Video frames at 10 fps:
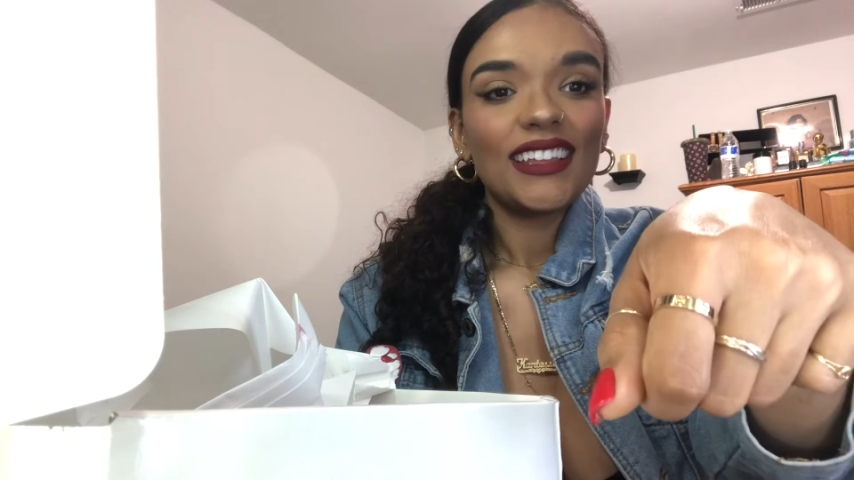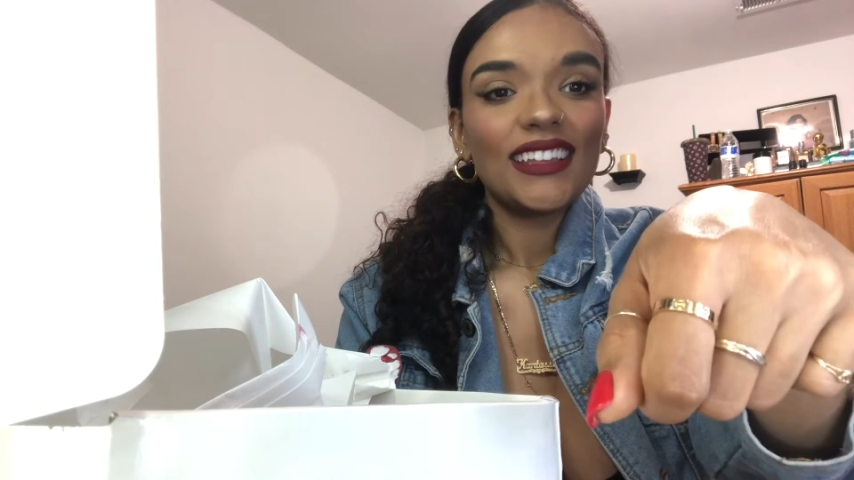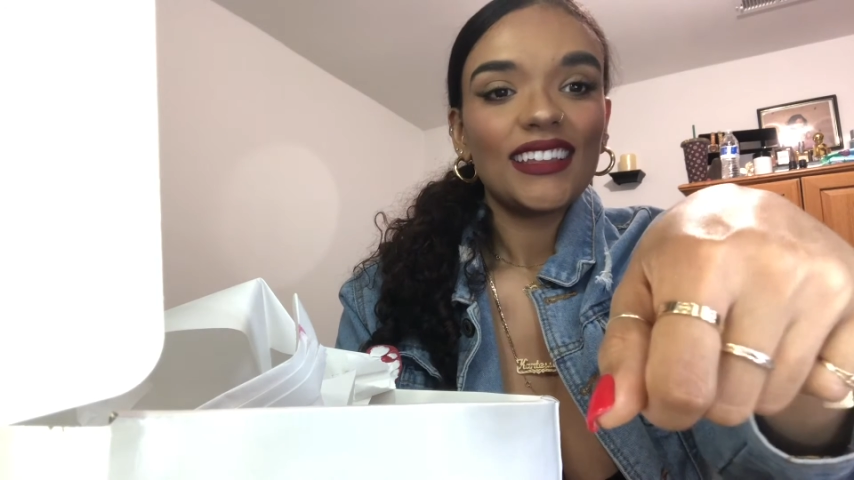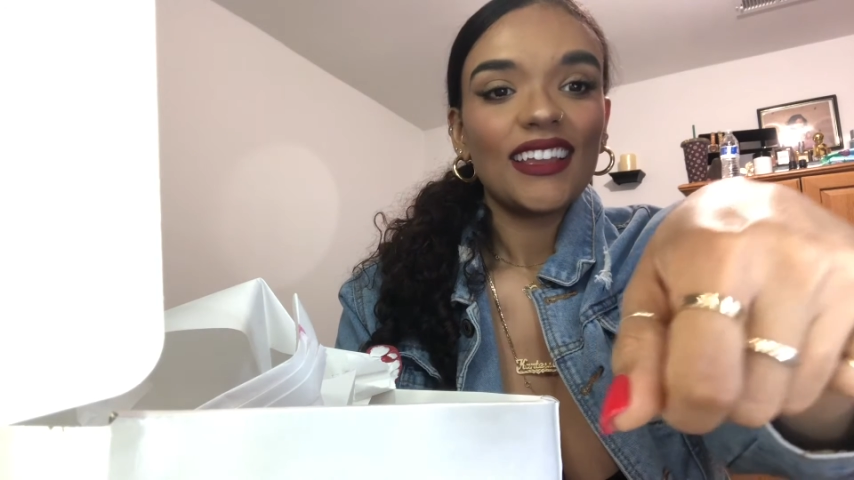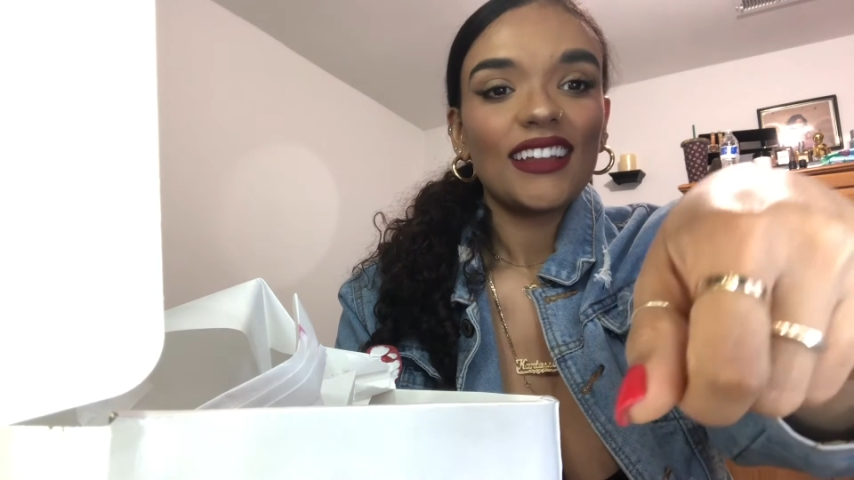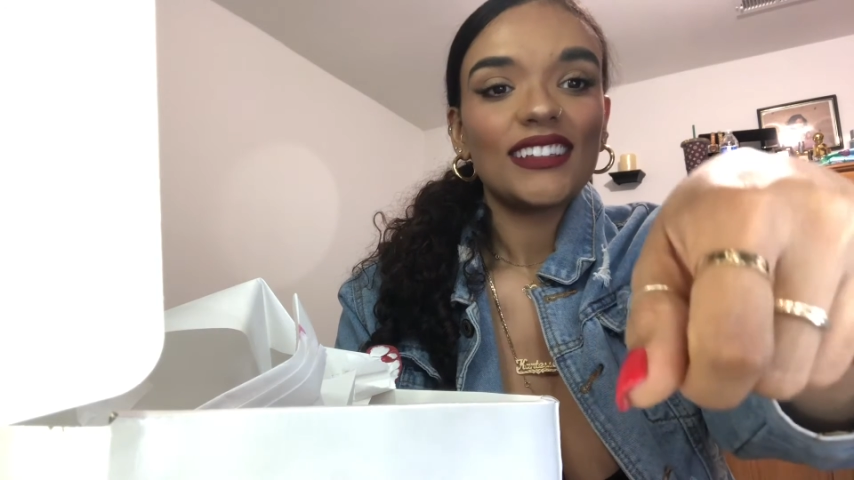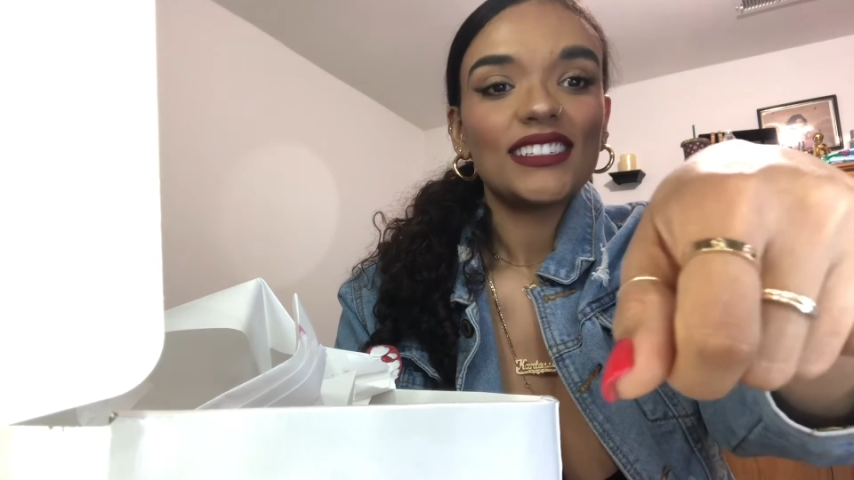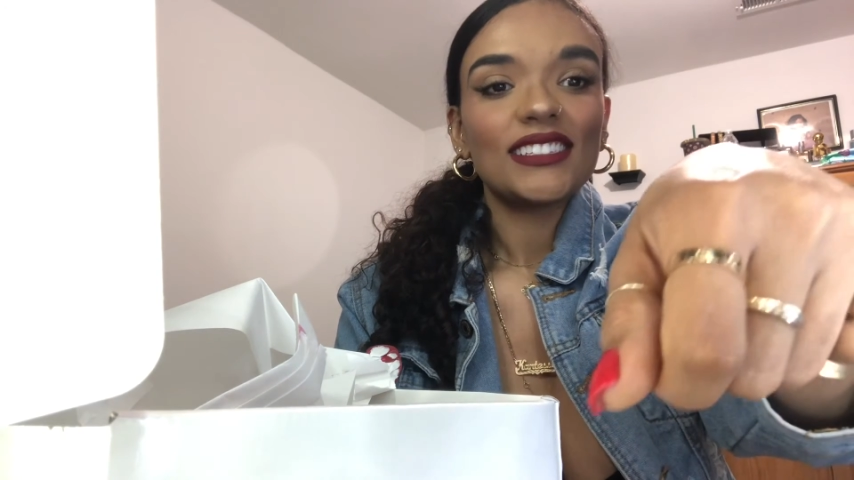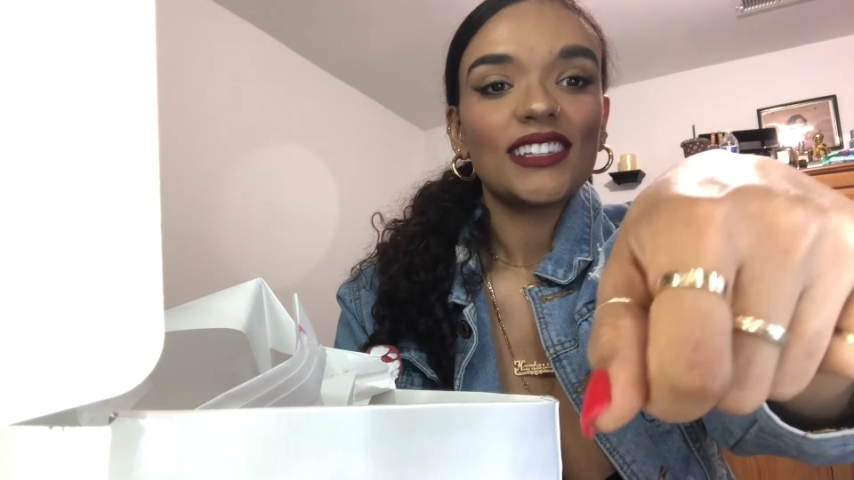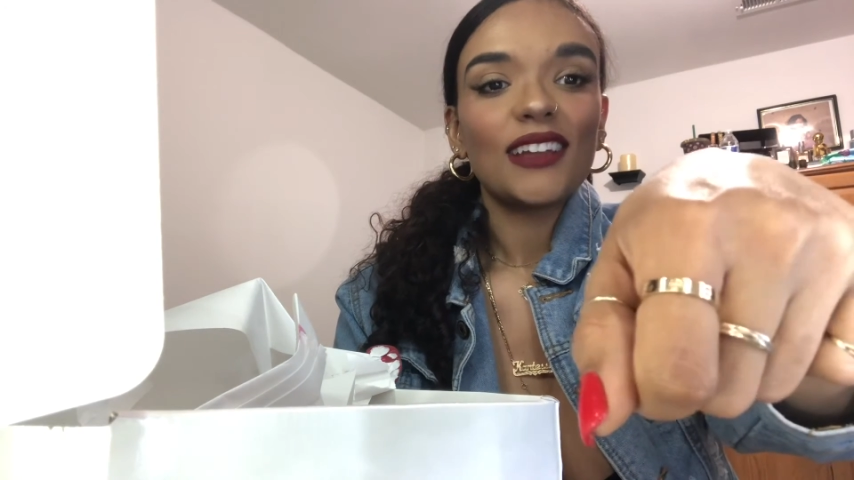Yeah,
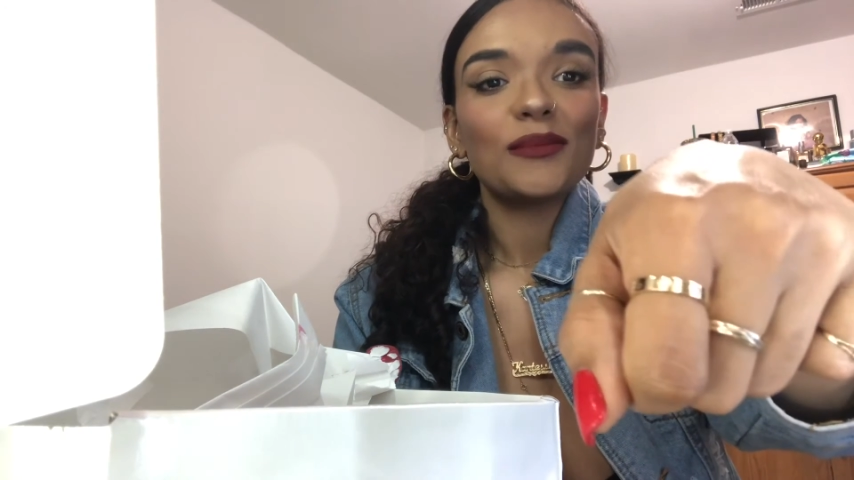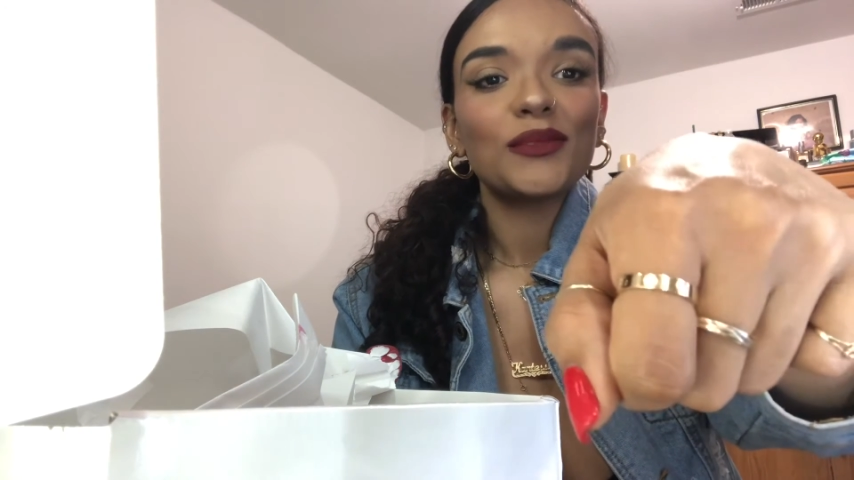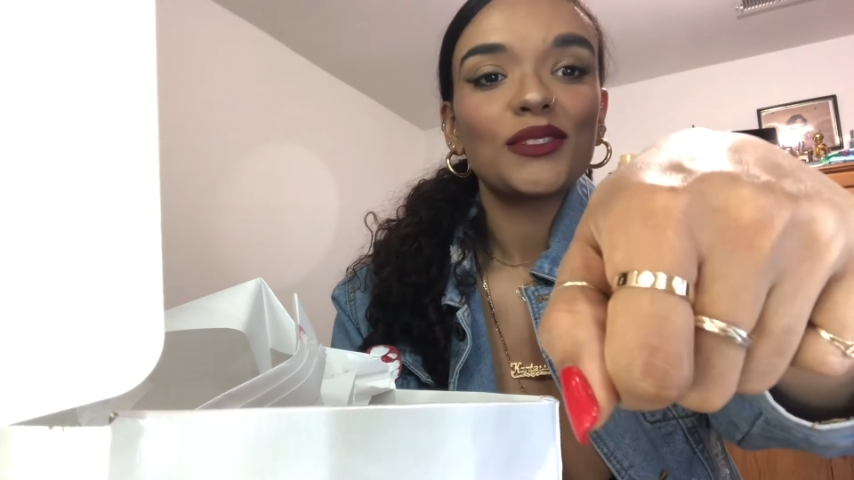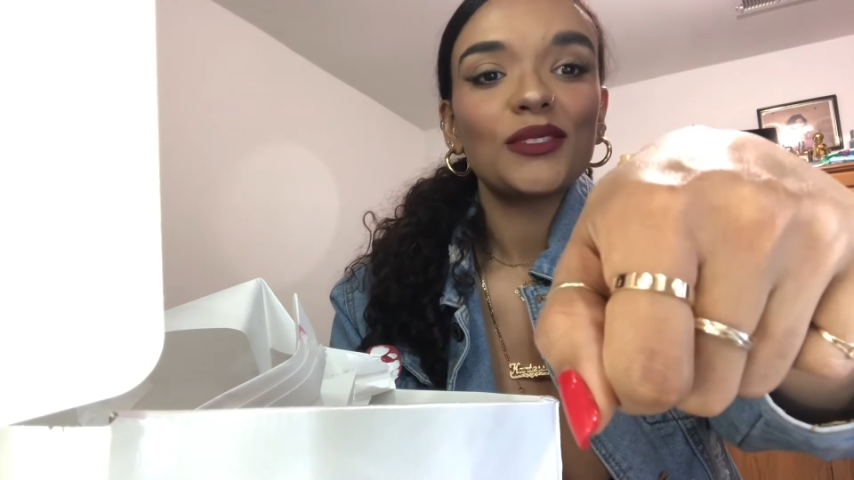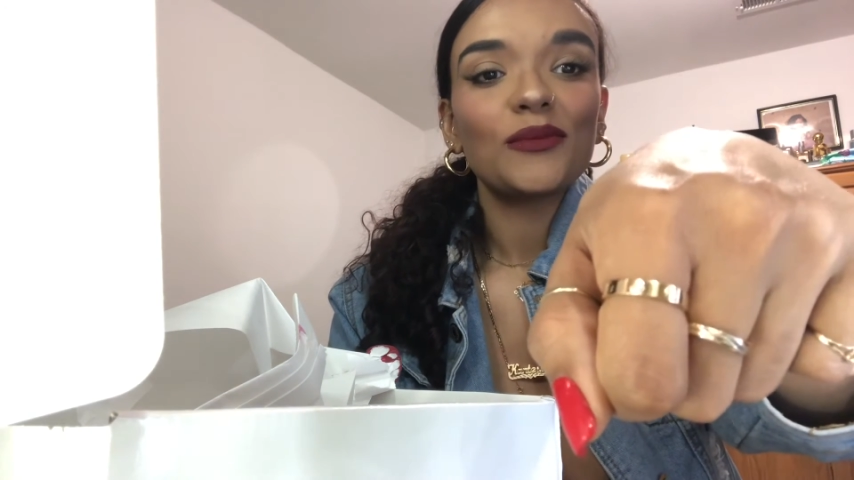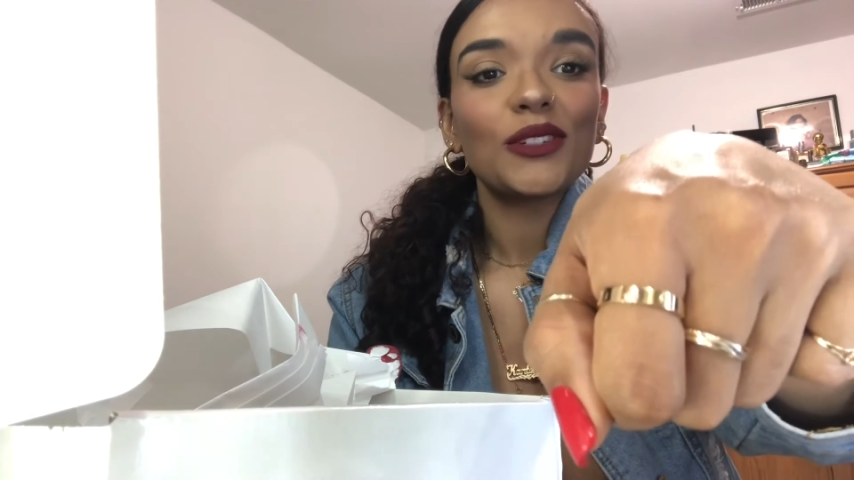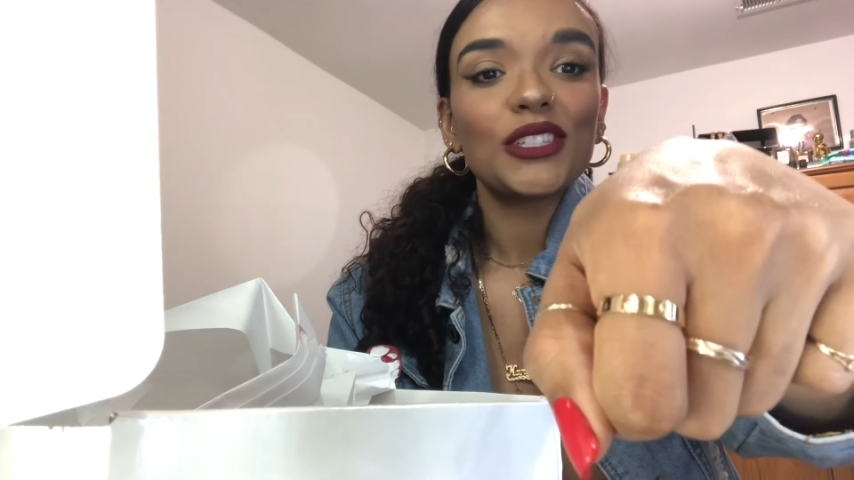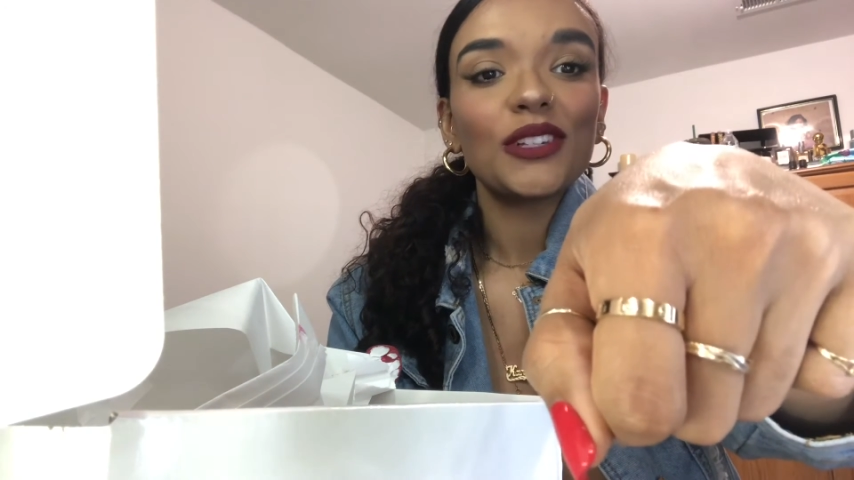just I wish